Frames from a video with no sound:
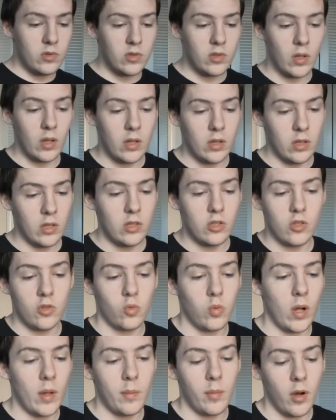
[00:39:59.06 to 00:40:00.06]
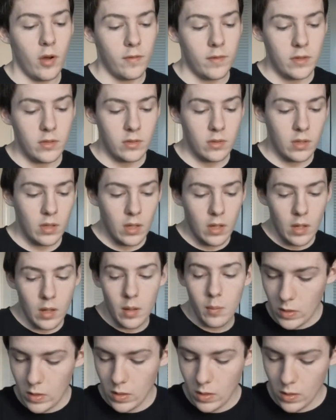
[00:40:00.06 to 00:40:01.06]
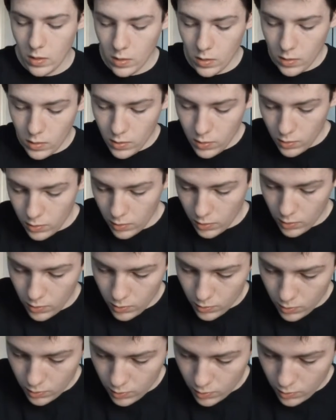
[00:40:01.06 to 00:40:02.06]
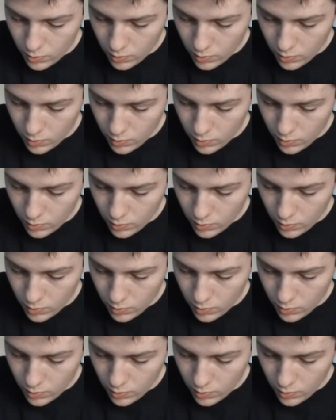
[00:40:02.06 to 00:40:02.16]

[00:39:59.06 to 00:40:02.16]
can just wipe off easily. Just gonna use a